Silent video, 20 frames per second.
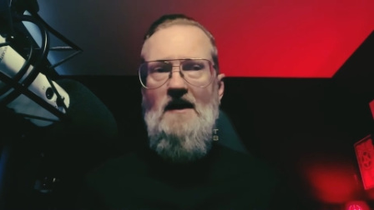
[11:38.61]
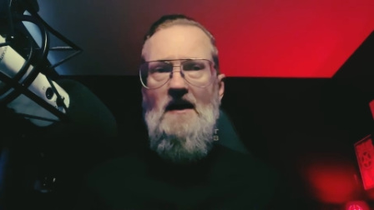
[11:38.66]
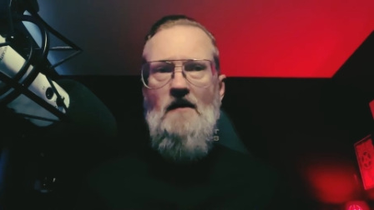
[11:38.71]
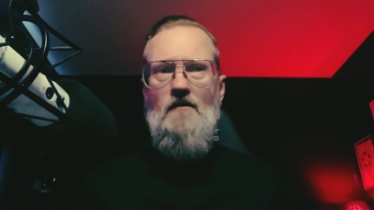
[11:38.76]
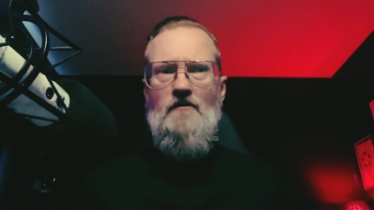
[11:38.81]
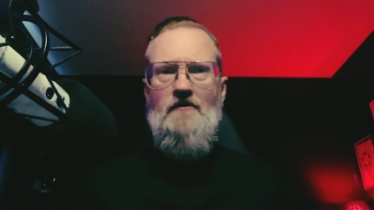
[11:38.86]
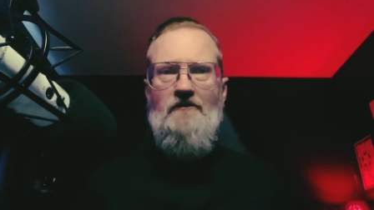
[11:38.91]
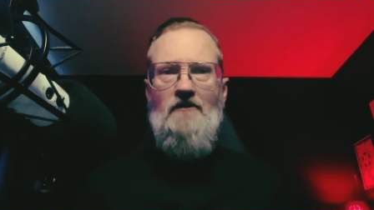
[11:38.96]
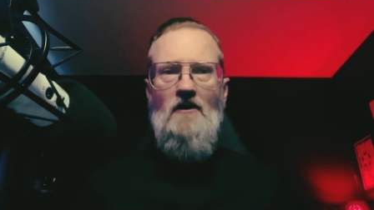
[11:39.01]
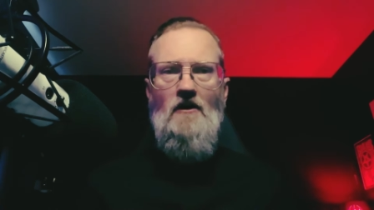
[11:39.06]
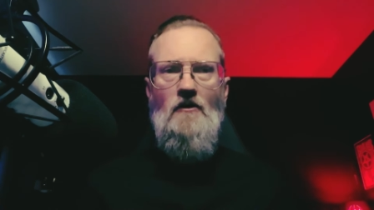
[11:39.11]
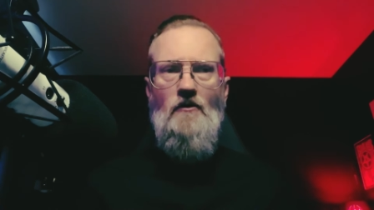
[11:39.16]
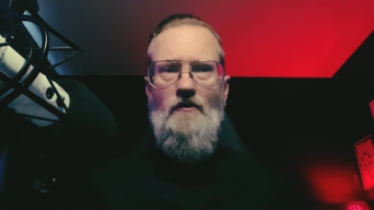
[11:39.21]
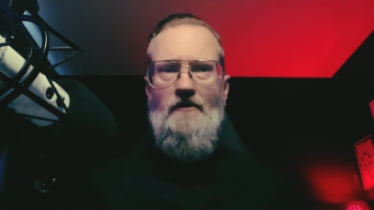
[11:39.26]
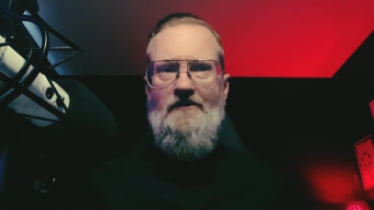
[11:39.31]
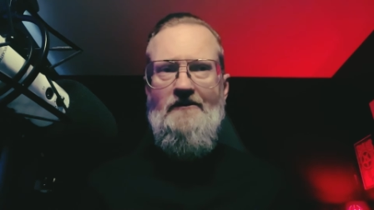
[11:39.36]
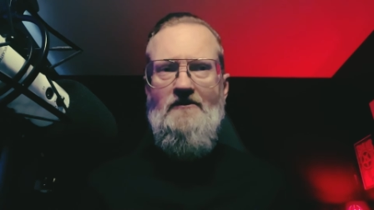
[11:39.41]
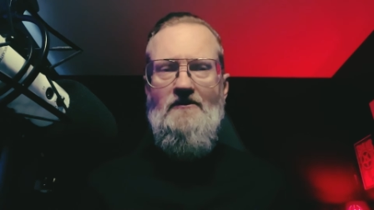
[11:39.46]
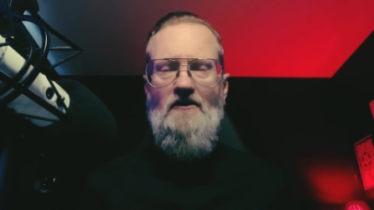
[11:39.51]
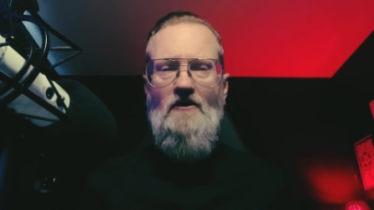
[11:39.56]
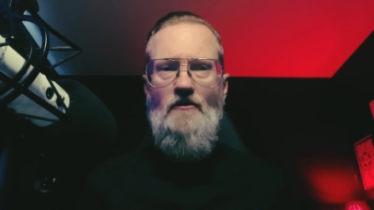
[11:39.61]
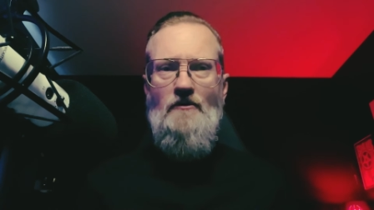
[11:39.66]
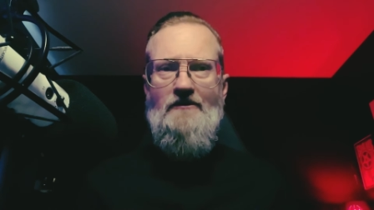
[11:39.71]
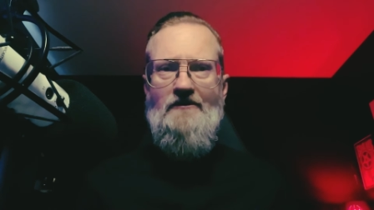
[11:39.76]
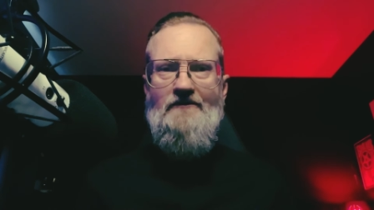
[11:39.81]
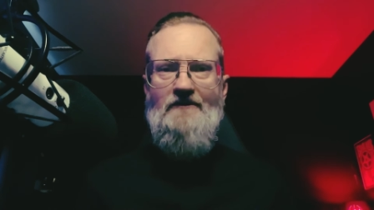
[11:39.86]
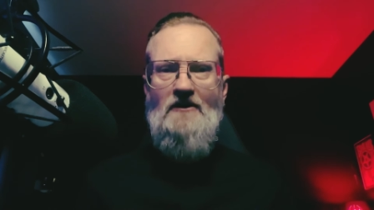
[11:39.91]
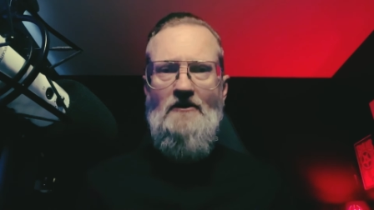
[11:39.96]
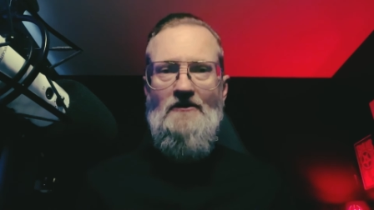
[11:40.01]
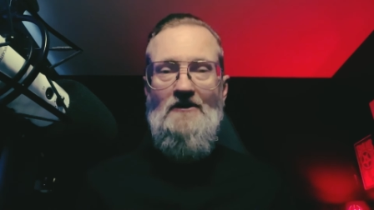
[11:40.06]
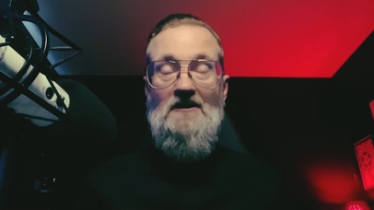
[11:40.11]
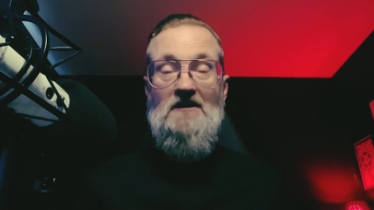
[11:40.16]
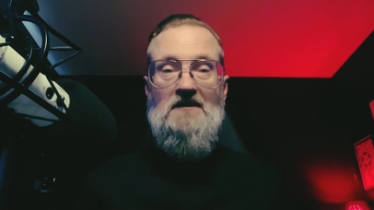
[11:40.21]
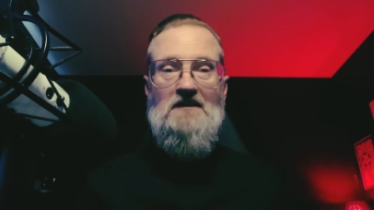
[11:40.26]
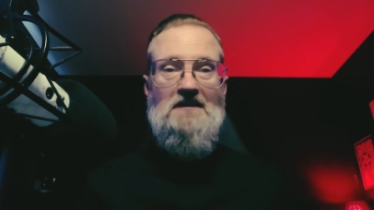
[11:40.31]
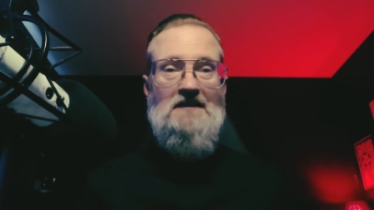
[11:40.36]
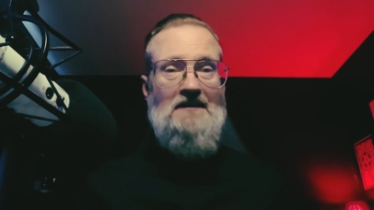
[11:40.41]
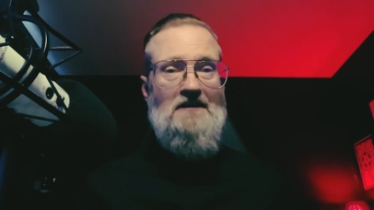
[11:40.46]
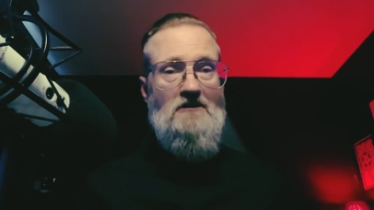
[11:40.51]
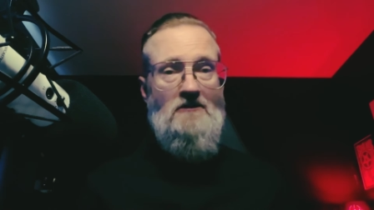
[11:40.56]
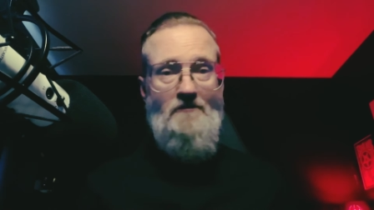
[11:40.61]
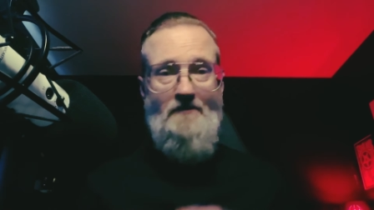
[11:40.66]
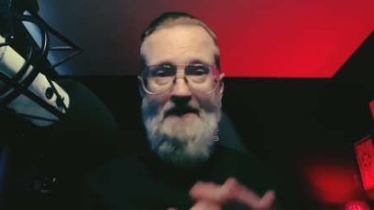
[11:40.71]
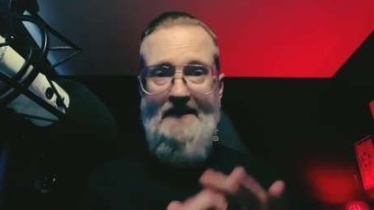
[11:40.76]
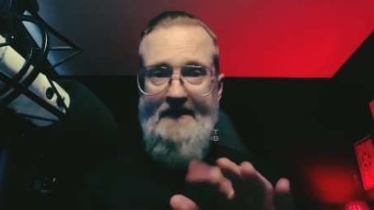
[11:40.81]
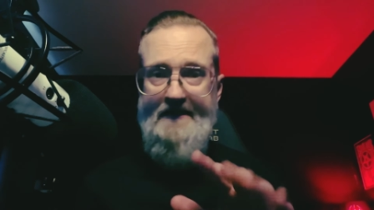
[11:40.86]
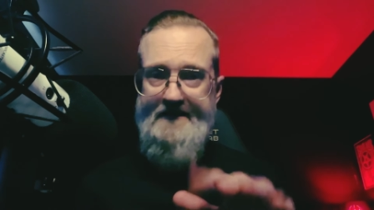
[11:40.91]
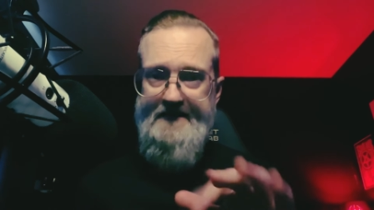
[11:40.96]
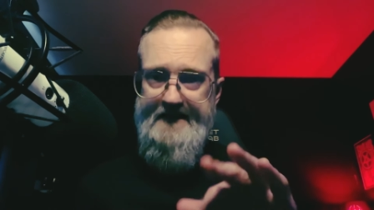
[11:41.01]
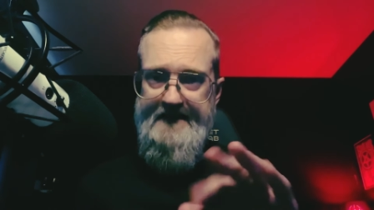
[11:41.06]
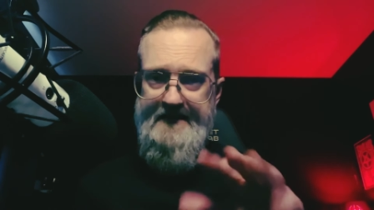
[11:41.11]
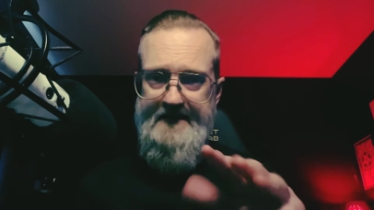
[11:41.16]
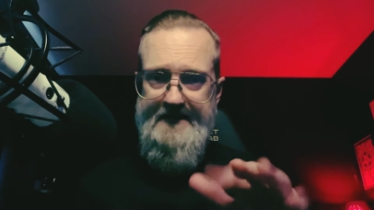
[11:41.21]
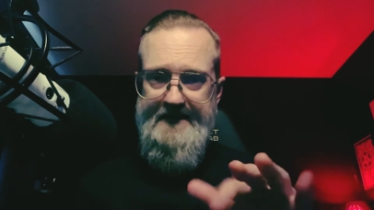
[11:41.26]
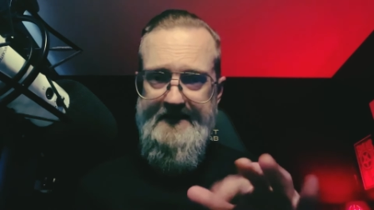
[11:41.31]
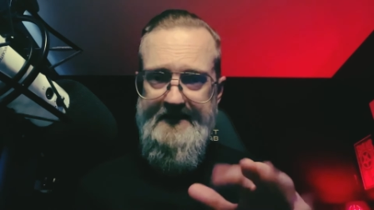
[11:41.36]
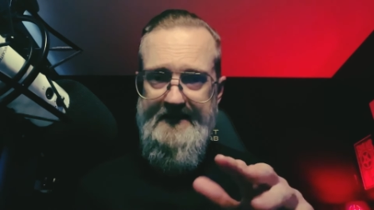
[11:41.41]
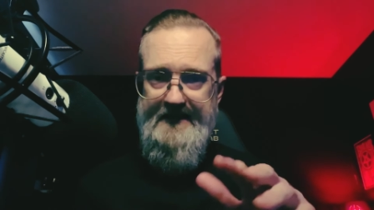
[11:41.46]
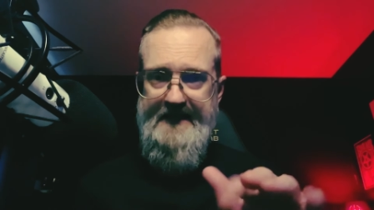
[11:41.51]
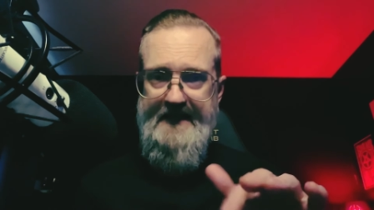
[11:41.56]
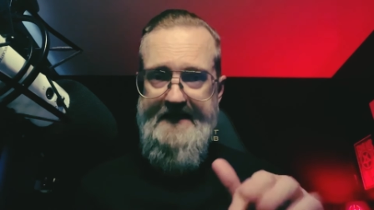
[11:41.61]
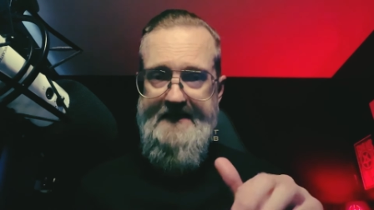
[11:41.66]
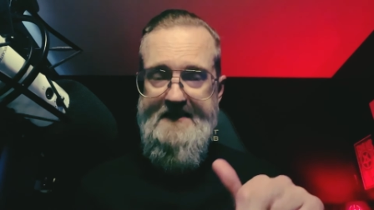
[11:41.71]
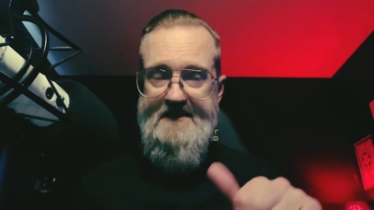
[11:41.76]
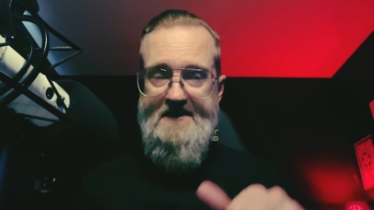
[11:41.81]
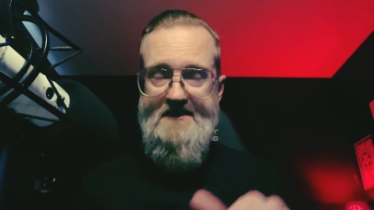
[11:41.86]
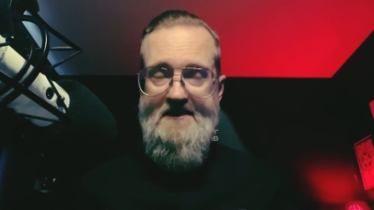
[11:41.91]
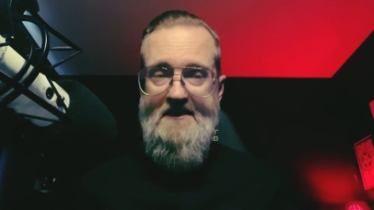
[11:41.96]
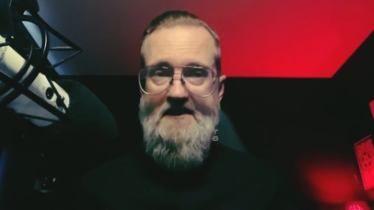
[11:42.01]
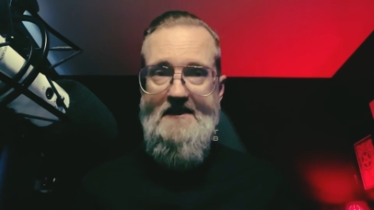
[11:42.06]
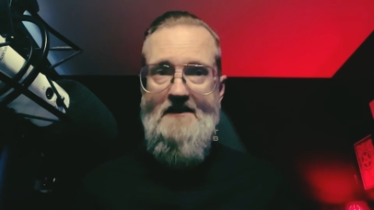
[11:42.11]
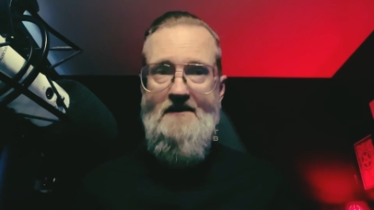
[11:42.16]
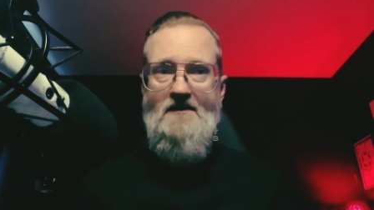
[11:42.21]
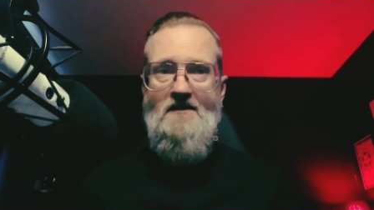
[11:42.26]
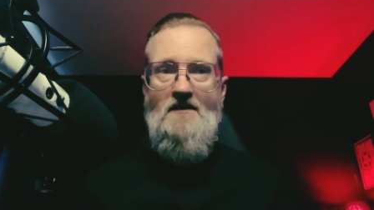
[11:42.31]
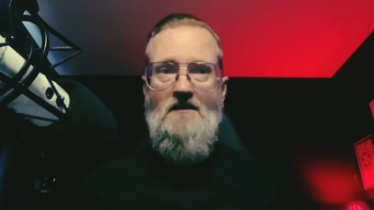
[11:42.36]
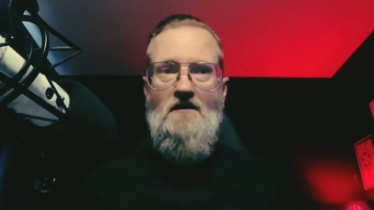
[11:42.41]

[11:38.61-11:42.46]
I was always, always felt a little bit kaleidosy.